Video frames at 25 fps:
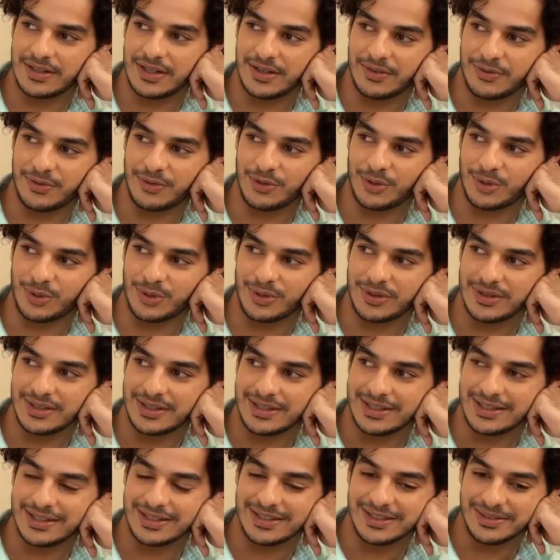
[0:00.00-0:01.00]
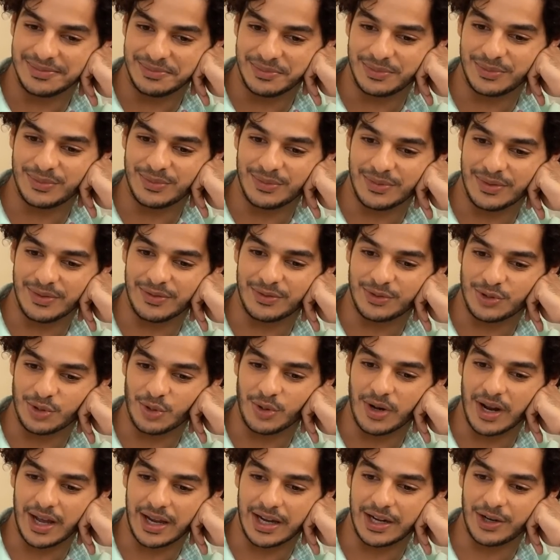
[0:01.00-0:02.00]
If you, I'm so
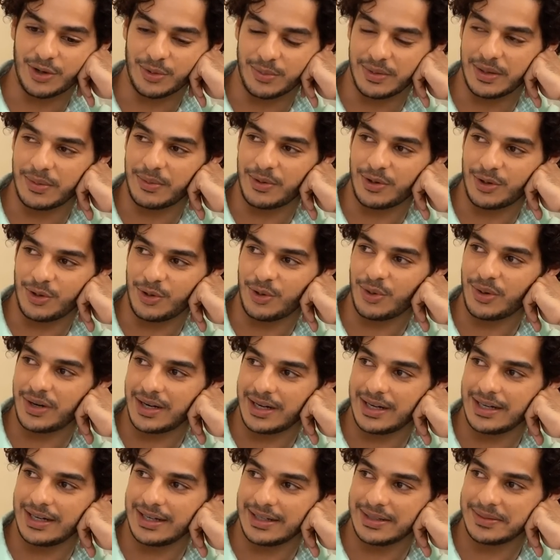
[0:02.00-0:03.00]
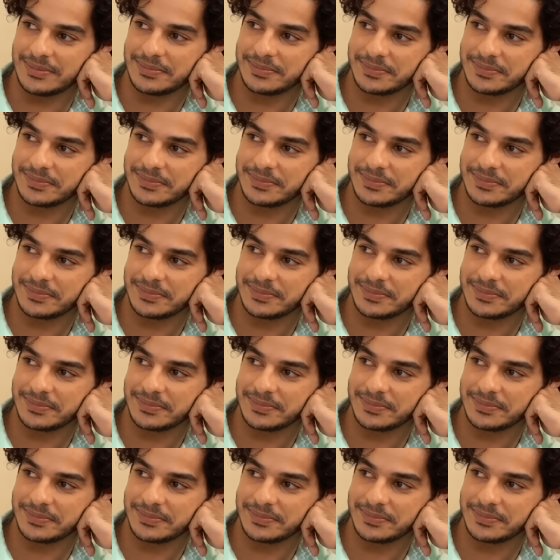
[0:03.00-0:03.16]
lucky to be able to do it. Yeah.